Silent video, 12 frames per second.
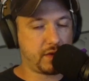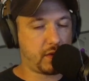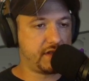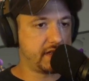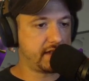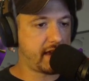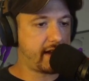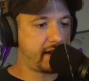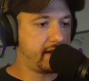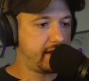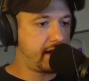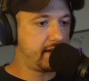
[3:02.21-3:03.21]
So it just like
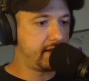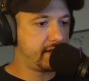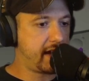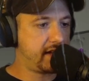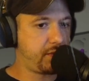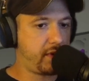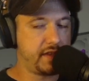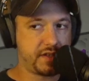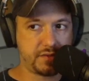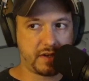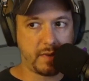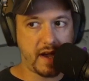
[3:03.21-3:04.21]
it takes away the
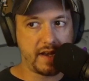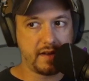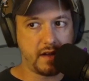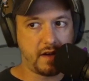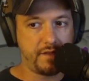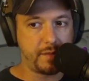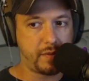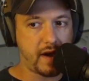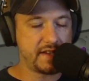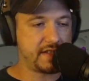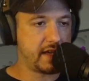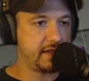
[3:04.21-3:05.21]
streamline of the
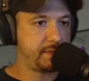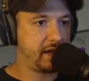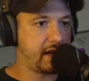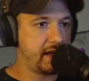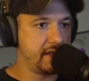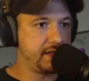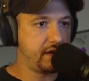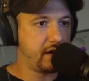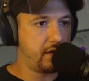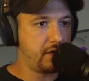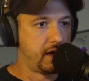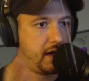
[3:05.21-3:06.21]
process because, you
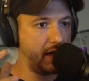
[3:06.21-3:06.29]
know,